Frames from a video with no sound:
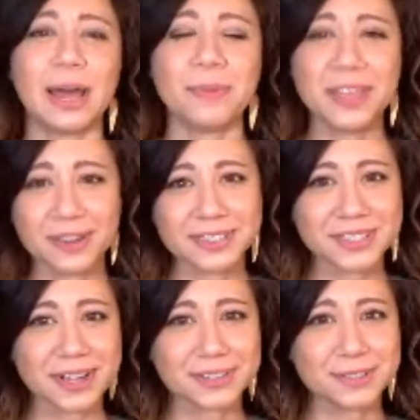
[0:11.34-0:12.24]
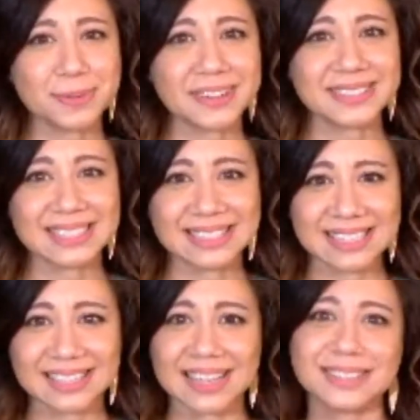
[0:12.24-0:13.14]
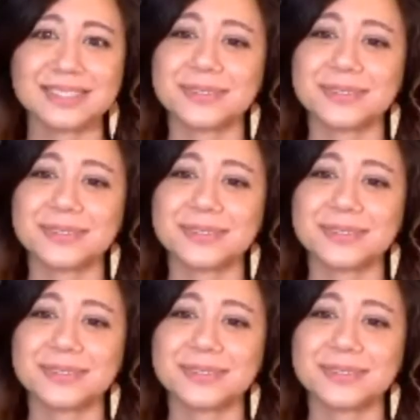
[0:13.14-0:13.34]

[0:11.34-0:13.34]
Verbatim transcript: I'm here to talk to you about Disneyland,